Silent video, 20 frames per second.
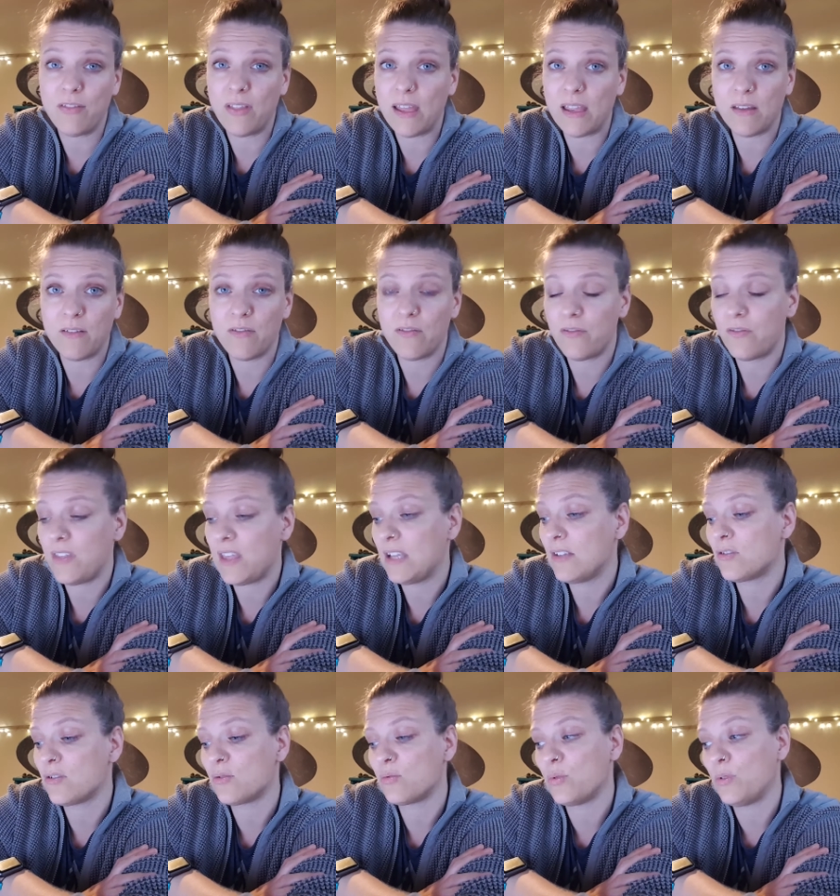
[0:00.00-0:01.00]
Like, if
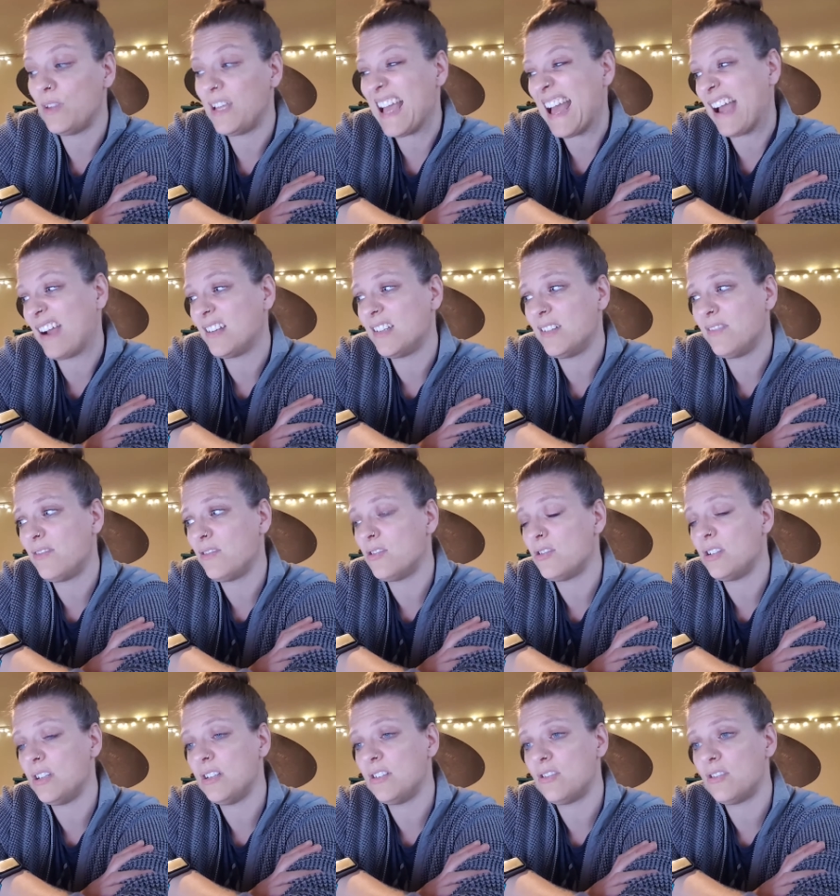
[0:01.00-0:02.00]
things are really active and
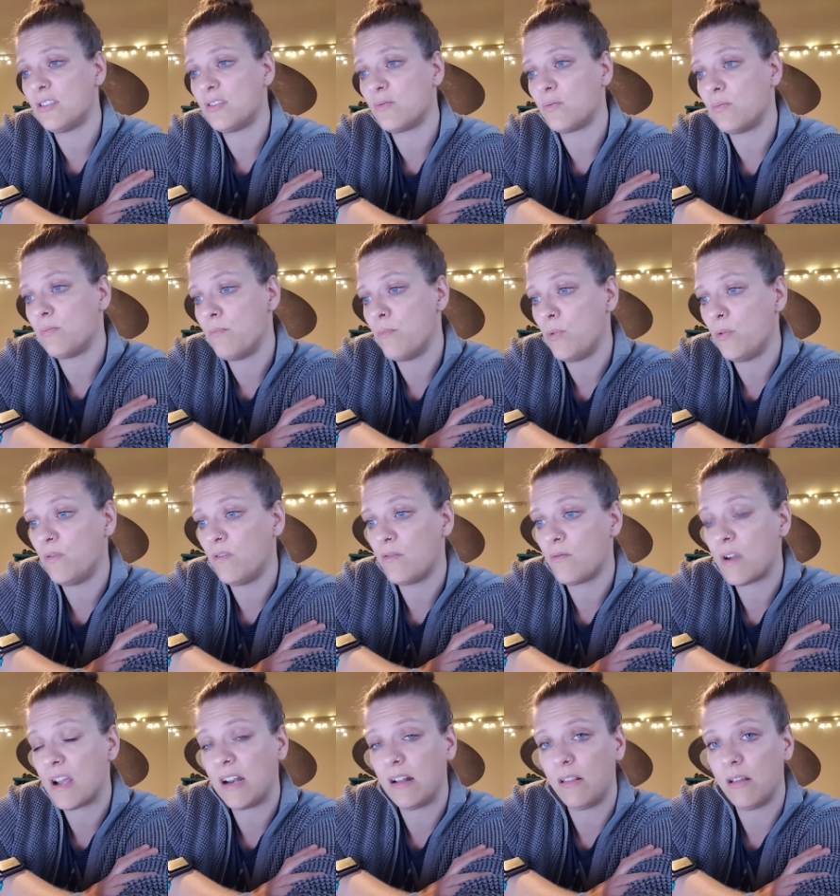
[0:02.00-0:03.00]
she's just moving
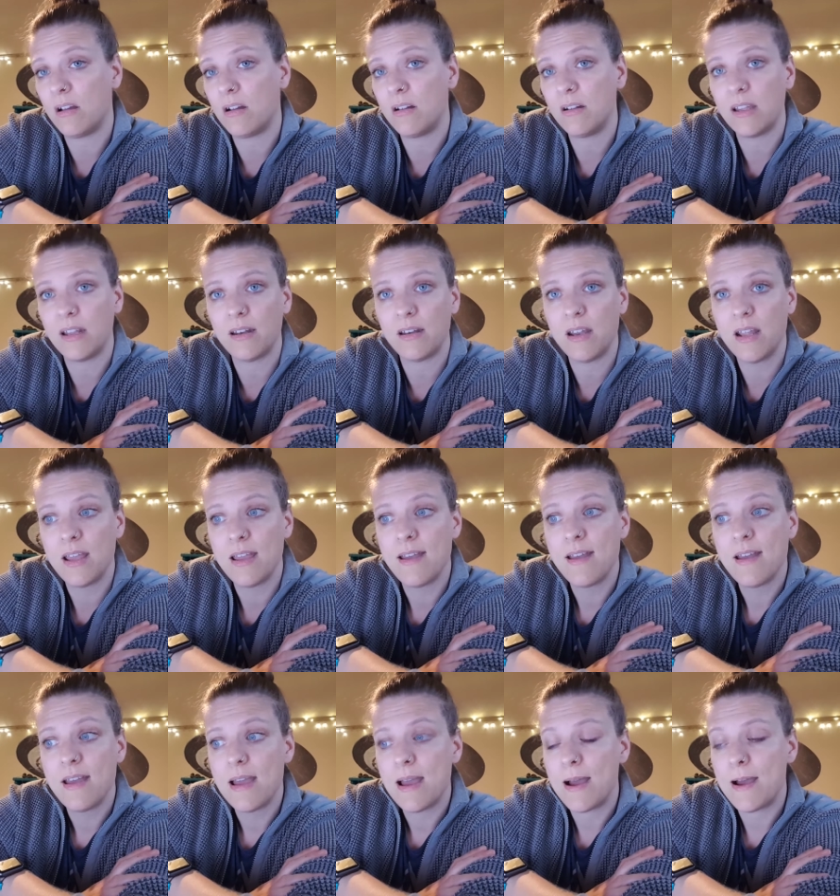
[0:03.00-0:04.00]
right along,
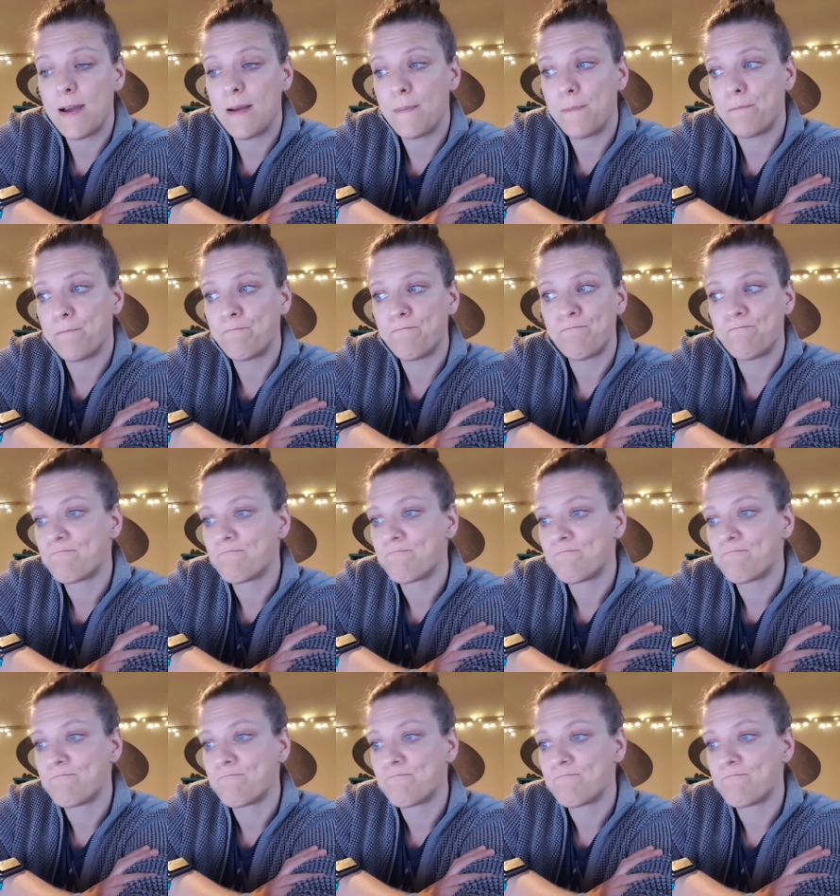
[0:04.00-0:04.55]
and